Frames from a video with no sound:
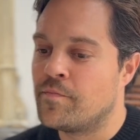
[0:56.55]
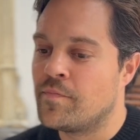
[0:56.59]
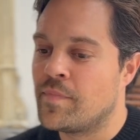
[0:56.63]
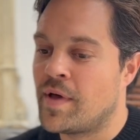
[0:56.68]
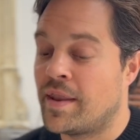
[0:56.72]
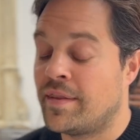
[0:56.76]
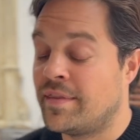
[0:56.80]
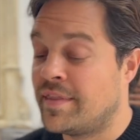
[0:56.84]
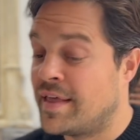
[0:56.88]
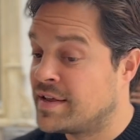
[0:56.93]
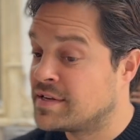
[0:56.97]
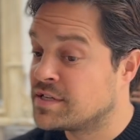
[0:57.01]

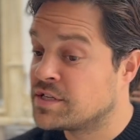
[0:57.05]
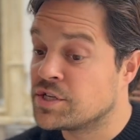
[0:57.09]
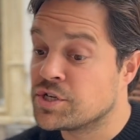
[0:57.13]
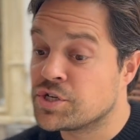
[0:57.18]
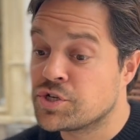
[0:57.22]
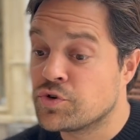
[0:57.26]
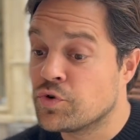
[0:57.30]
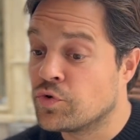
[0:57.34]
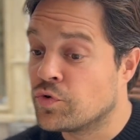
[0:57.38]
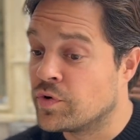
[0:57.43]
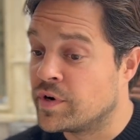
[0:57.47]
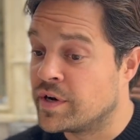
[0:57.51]
And there's the
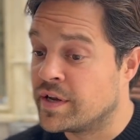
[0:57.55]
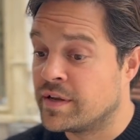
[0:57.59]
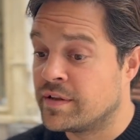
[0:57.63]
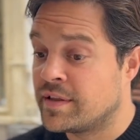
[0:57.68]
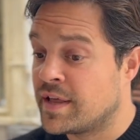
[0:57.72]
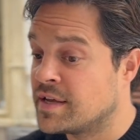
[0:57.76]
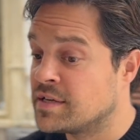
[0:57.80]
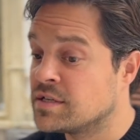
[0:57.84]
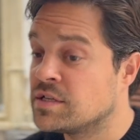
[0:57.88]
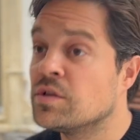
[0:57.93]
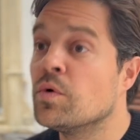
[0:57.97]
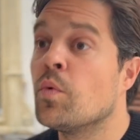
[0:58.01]
story,
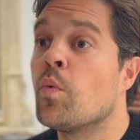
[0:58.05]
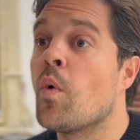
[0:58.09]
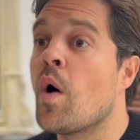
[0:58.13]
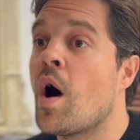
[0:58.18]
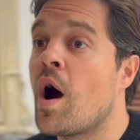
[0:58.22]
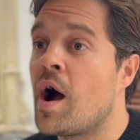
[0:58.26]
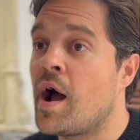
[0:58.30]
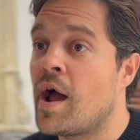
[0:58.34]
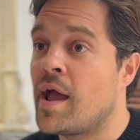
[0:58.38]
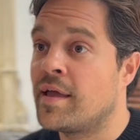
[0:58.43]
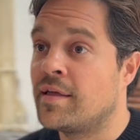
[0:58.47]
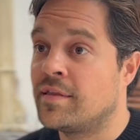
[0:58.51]
there's the
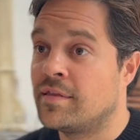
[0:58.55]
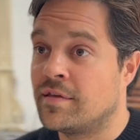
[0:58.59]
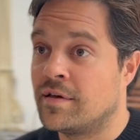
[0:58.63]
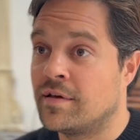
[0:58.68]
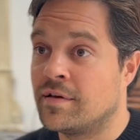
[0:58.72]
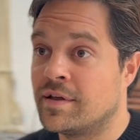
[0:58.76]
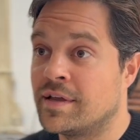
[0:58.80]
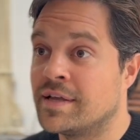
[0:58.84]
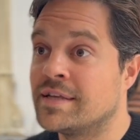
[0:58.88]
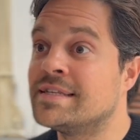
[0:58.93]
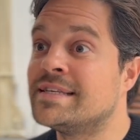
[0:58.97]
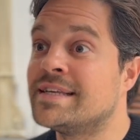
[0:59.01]
why that
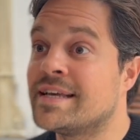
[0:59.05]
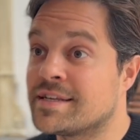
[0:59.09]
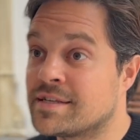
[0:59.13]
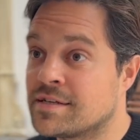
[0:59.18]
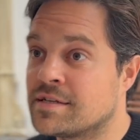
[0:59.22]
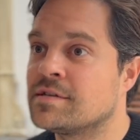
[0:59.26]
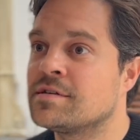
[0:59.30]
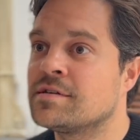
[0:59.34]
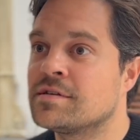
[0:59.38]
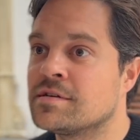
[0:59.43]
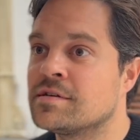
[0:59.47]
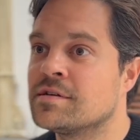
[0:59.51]

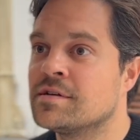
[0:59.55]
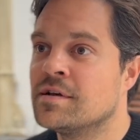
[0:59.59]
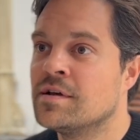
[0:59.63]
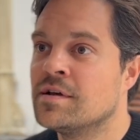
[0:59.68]
exists